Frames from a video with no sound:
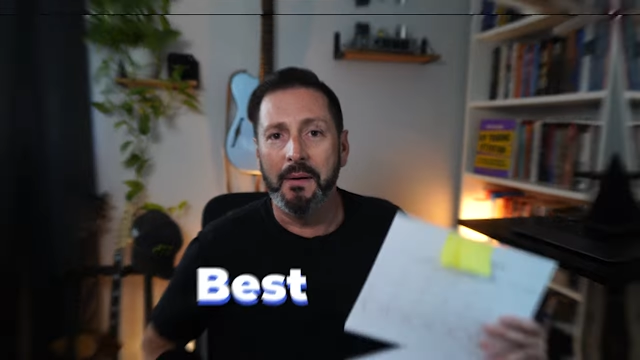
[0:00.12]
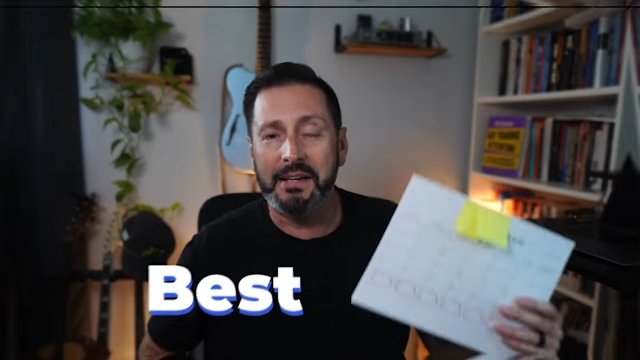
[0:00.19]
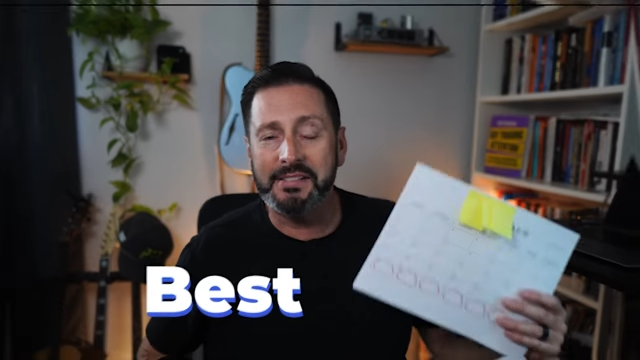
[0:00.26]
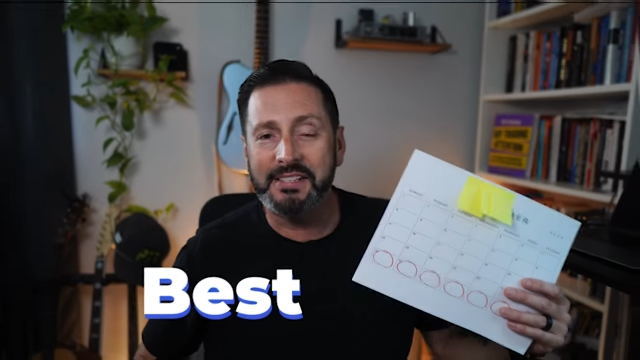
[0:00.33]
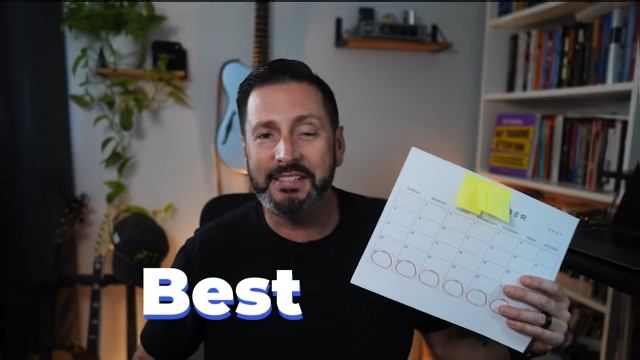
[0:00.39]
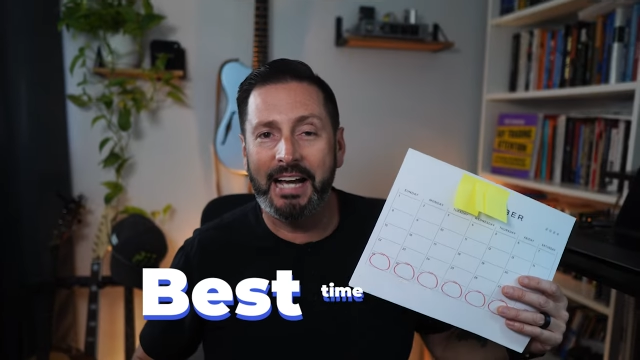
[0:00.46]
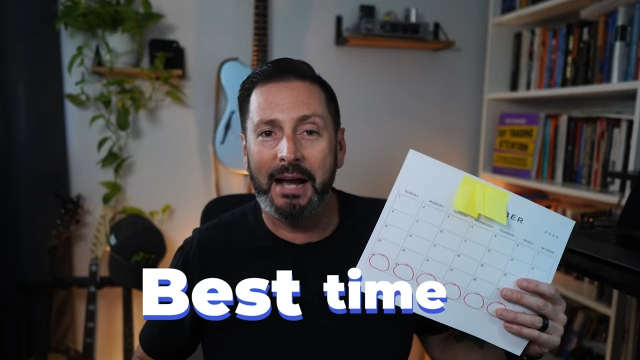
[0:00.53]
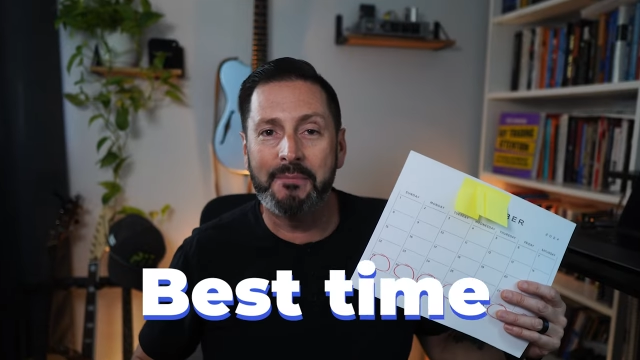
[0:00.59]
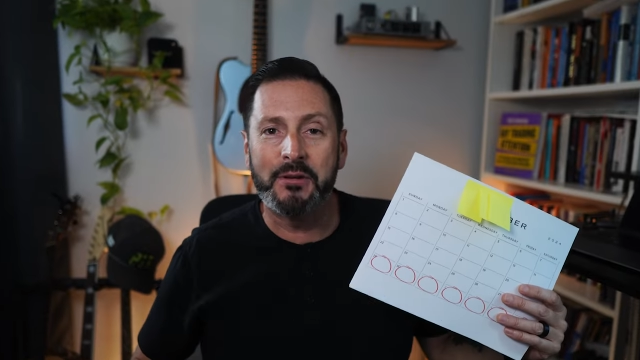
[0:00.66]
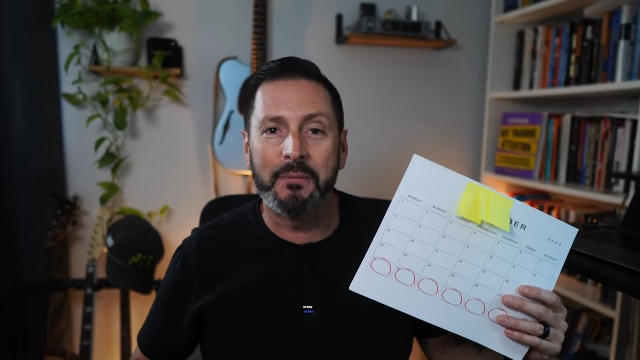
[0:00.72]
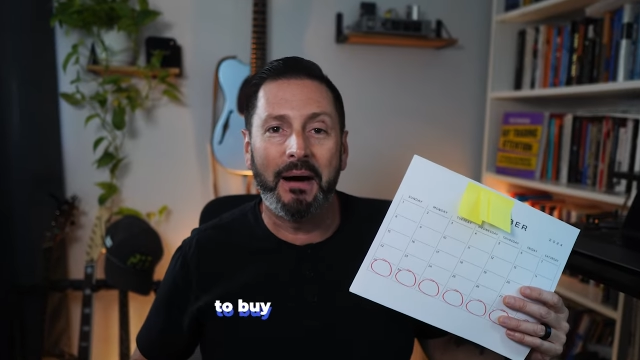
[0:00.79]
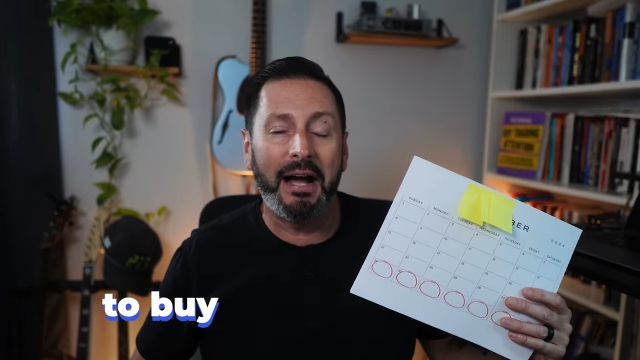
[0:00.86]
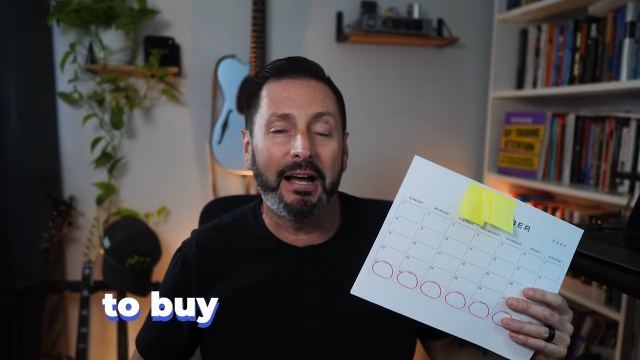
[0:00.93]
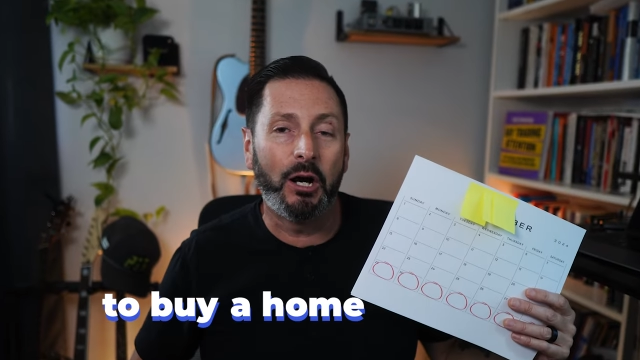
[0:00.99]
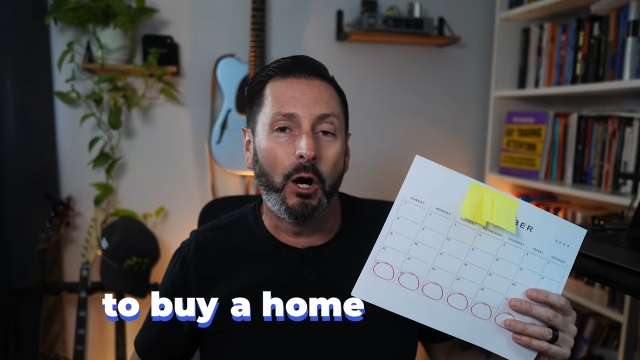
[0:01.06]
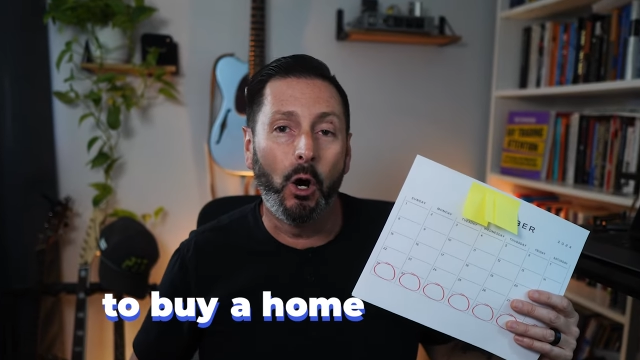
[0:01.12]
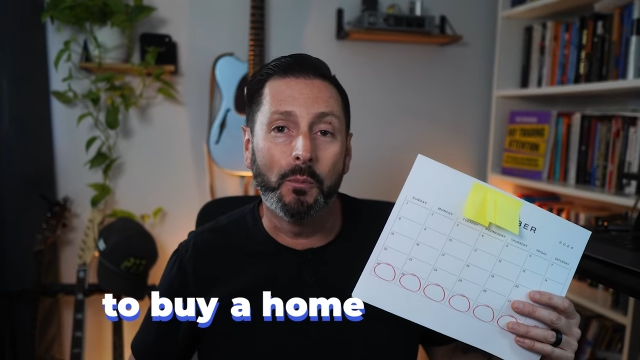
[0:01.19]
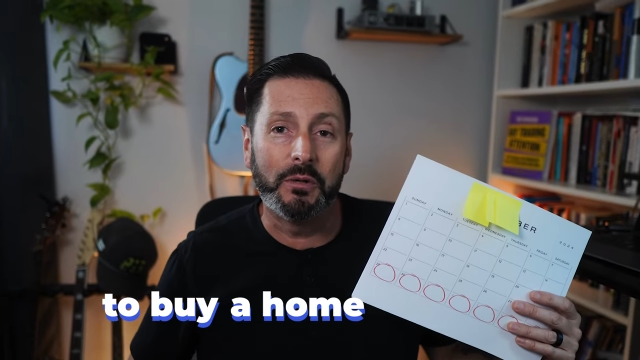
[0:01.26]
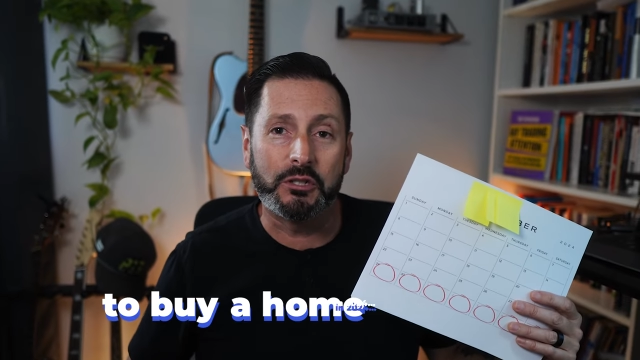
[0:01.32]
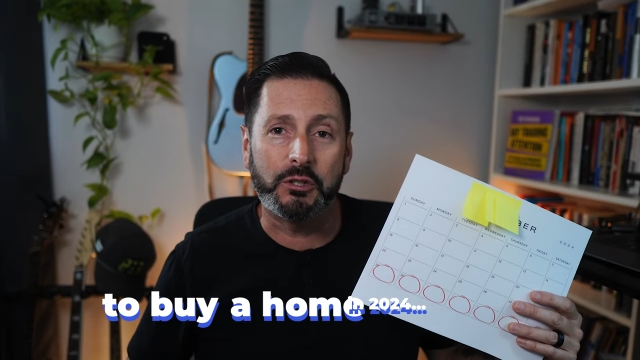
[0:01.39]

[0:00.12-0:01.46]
best time to buy a home in